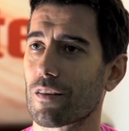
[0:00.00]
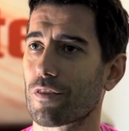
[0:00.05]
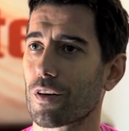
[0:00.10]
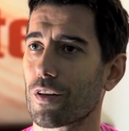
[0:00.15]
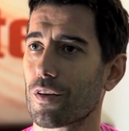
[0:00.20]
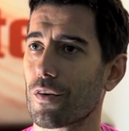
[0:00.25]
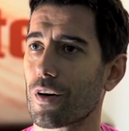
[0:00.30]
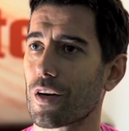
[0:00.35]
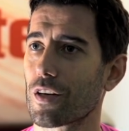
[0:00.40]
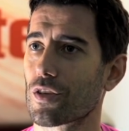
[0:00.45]

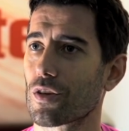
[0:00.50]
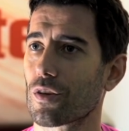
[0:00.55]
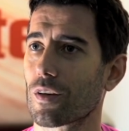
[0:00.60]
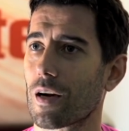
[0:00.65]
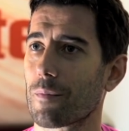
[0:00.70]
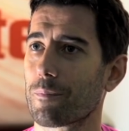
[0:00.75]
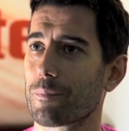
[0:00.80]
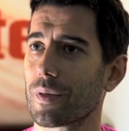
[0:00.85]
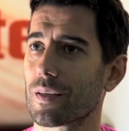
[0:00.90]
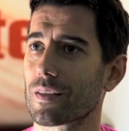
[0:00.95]
Federation
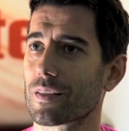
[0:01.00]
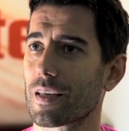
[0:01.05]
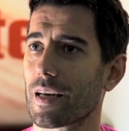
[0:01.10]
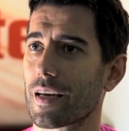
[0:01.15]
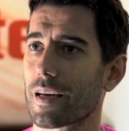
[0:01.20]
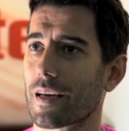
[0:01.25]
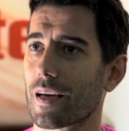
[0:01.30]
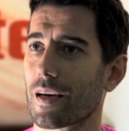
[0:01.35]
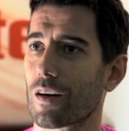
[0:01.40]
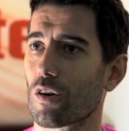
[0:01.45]
and
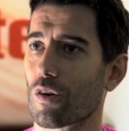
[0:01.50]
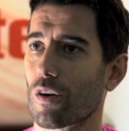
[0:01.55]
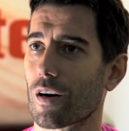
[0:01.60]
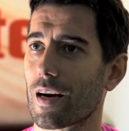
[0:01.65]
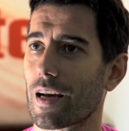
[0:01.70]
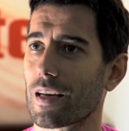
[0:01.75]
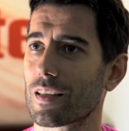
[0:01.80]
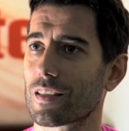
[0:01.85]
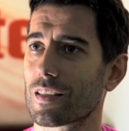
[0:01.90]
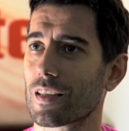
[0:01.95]
PSA can
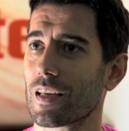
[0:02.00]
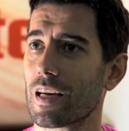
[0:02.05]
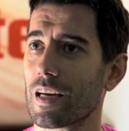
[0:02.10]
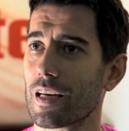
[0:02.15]
organize